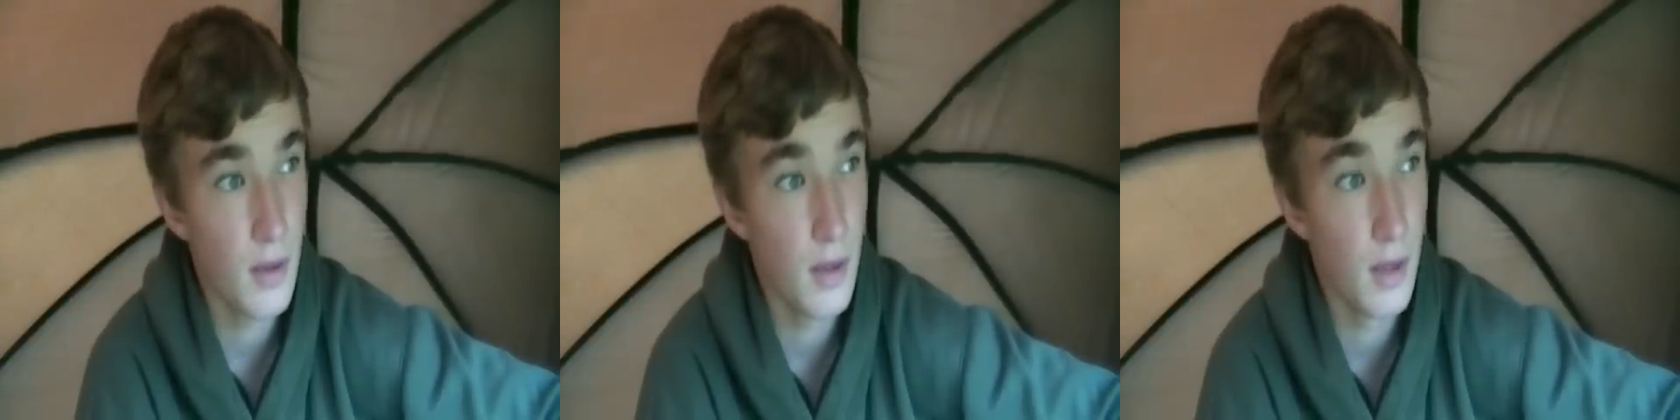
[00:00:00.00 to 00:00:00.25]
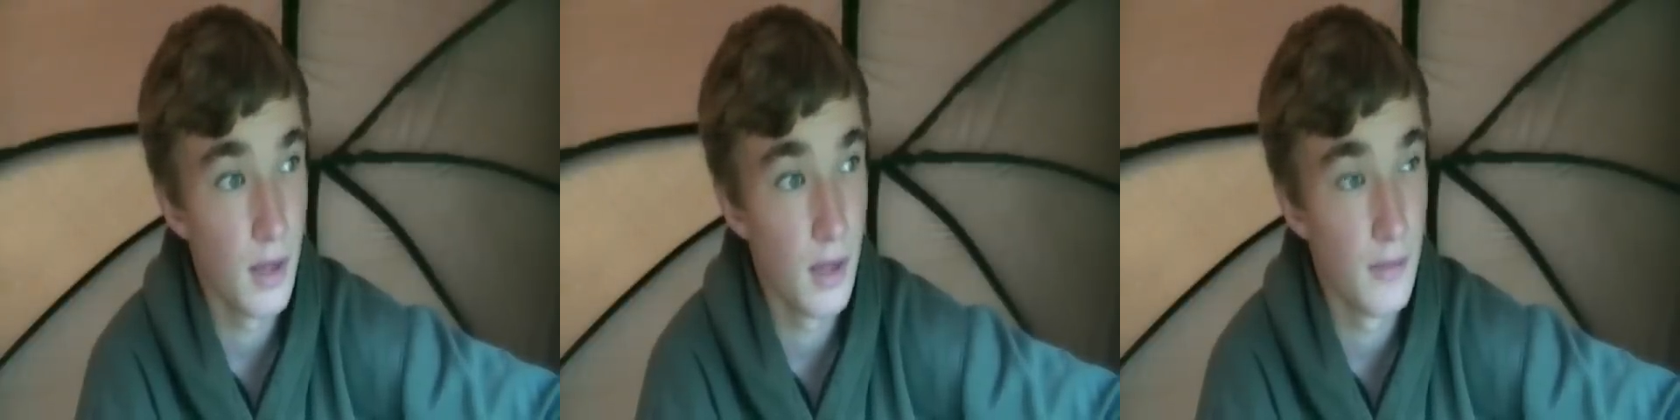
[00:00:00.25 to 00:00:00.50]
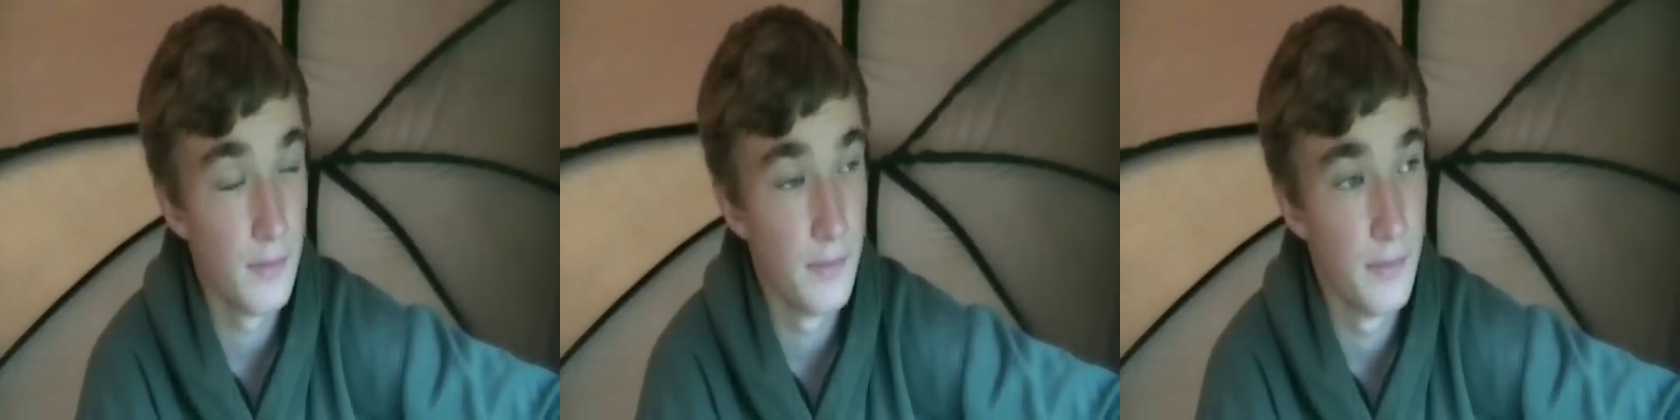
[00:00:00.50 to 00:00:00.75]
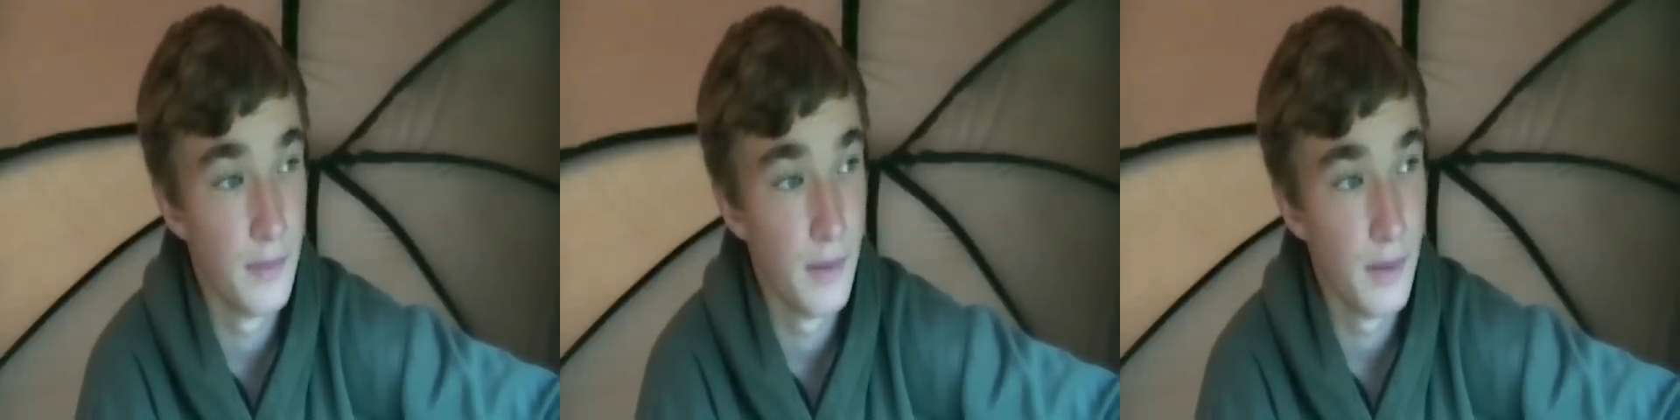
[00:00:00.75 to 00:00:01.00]
But
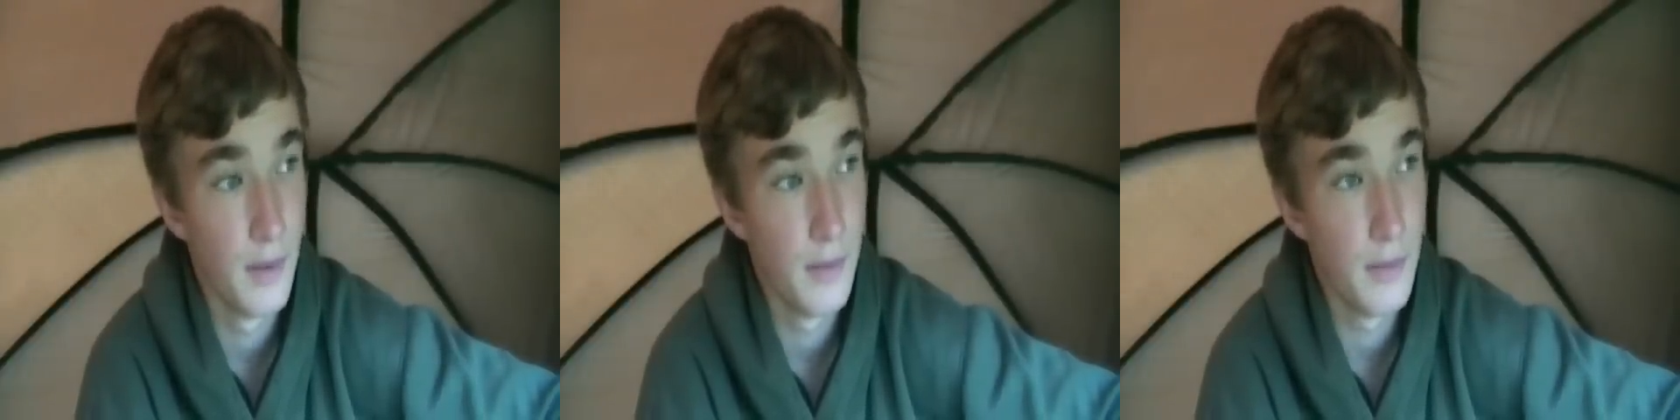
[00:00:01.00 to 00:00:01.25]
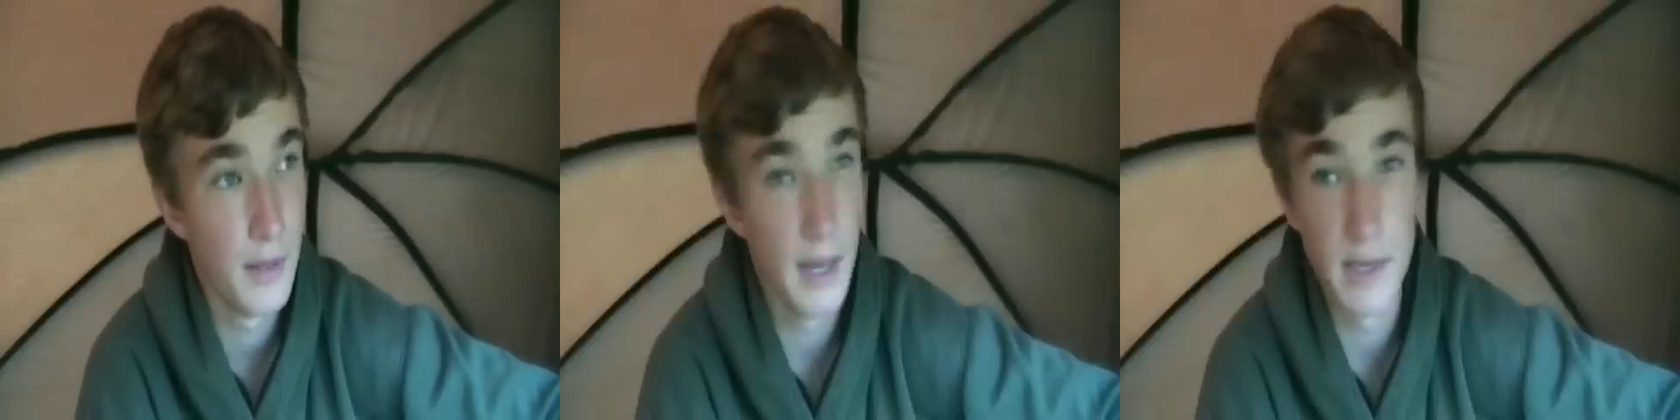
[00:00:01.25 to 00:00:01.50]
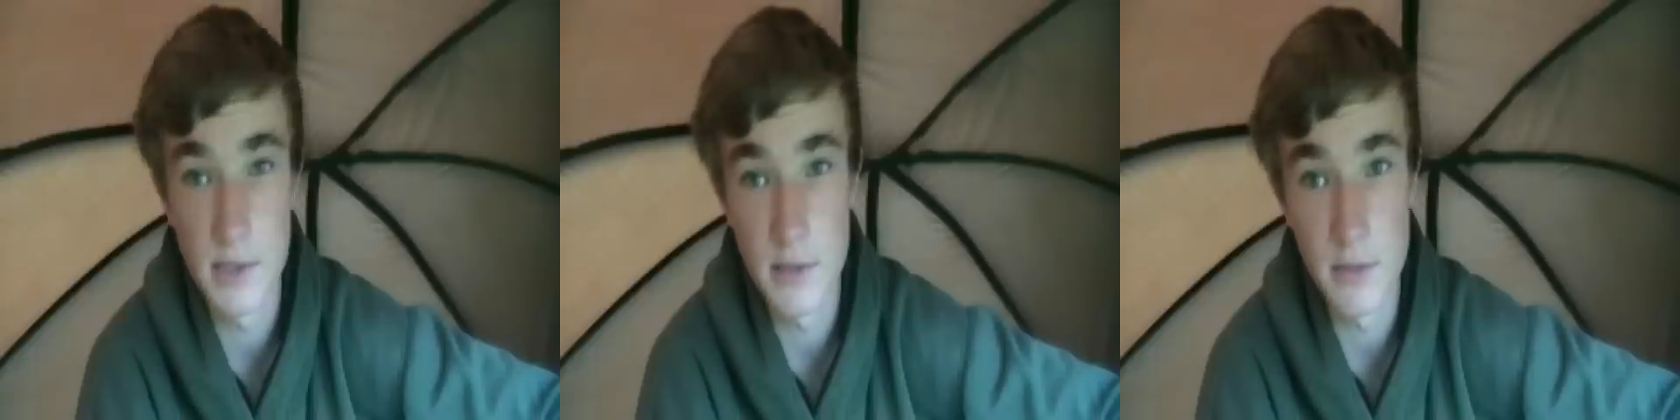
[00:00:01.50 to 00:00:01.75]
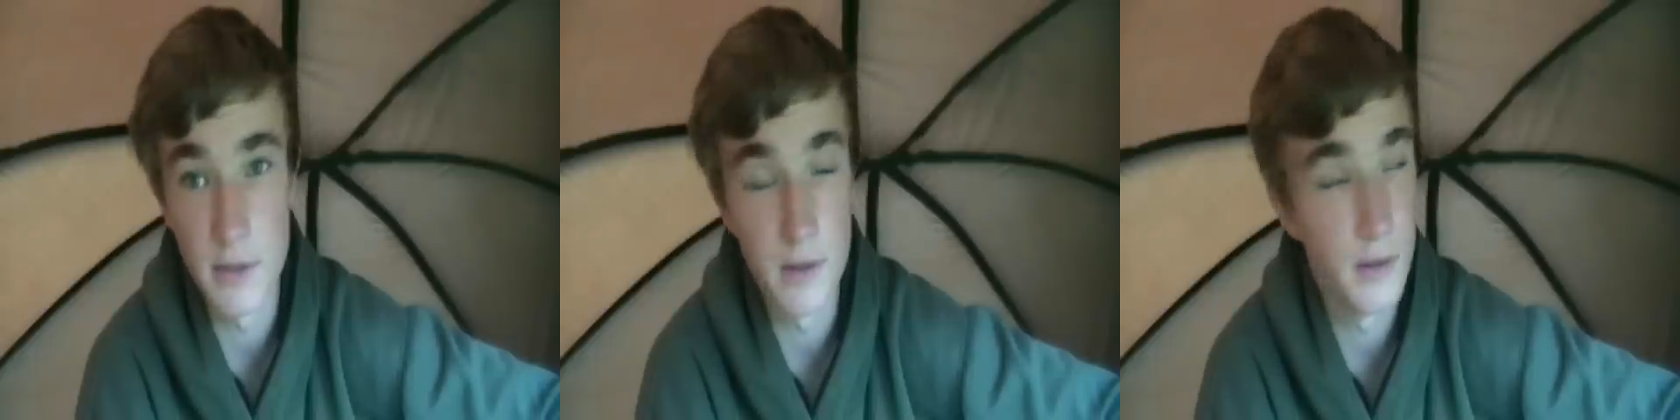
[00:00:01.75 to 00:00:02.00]
yeah, it's
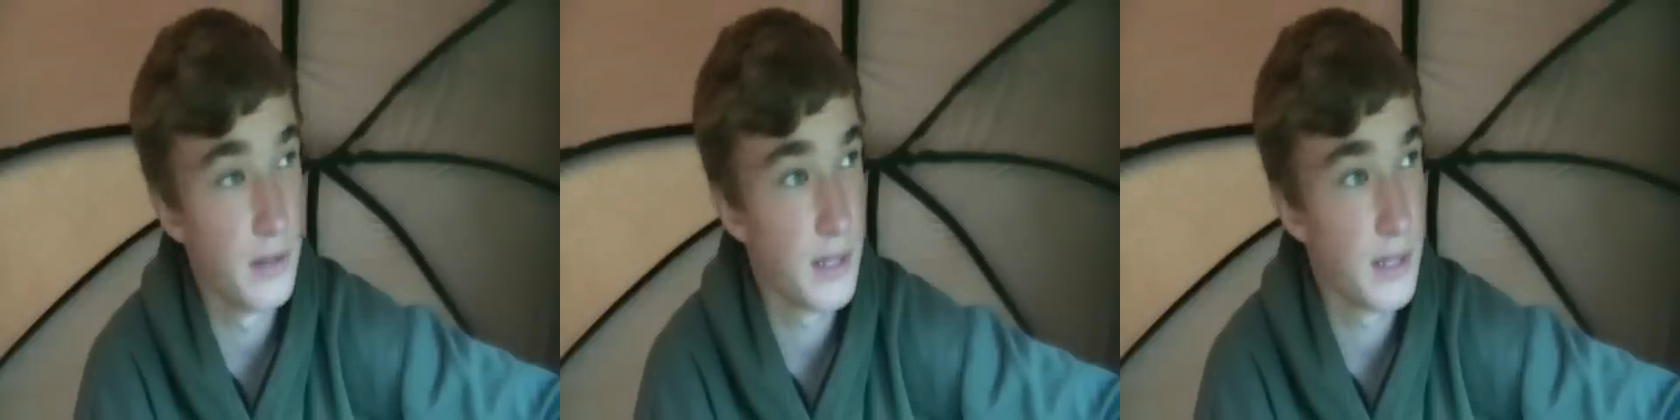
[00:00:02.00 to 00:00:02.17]
going to be good.